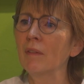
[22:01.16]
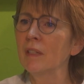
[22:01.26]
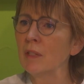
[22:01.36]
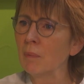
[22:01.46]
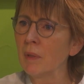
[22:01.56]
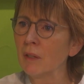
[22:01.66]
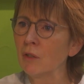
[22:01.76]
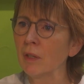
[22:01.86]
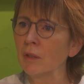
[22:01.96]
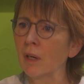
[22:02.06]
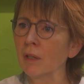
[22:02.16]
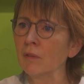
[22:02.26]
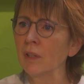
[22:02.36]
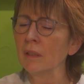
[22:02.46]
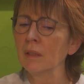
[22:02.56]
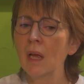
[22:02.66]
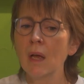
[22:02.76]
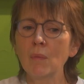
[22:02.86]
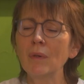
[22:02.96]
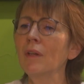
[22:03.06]
have disappeared during the conflict.
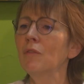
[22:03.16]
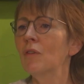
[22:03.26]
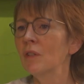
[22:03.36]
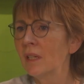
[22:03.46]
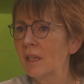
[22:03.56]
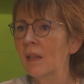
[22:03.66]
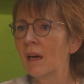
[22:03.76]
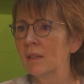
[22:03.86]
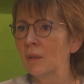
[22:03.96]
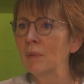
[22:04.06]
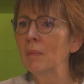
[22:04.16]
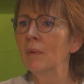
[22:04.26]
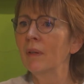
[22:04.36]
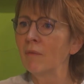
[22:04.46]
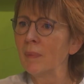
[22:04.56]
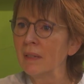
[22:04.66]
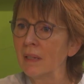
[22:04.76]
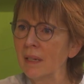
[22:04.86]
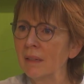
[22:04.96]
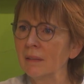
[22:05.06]
More than 14,000 people have been
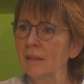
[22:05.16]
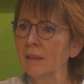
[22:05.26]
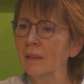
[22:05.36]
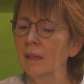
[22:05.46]
killed.